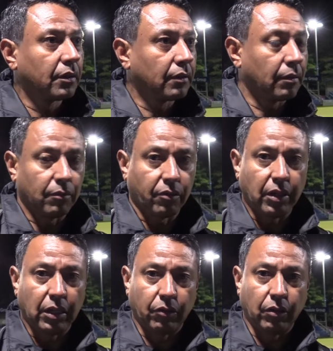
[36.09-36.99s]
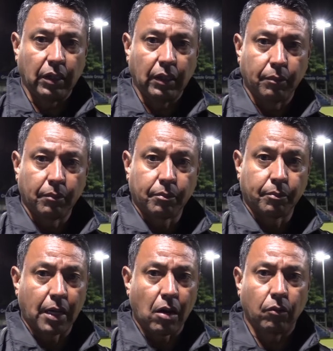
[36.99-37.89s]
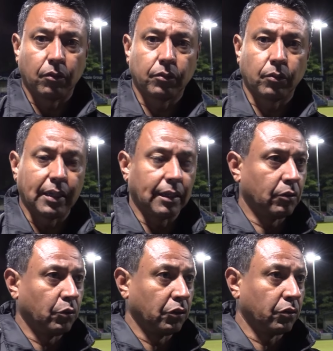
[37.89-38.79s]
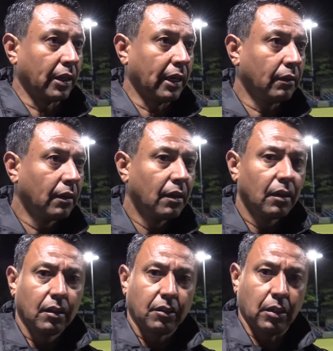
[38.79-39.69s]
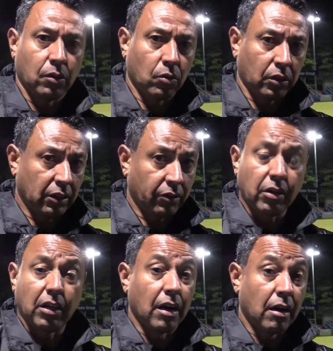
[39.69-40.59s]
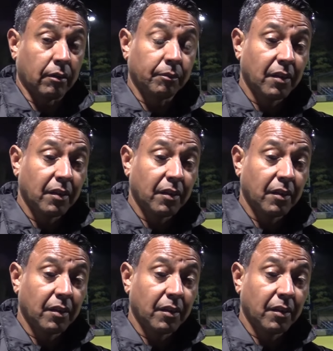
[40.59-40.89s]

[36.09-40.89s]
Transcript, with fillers: I'm really, really proud what they're doing today. They're working really hard.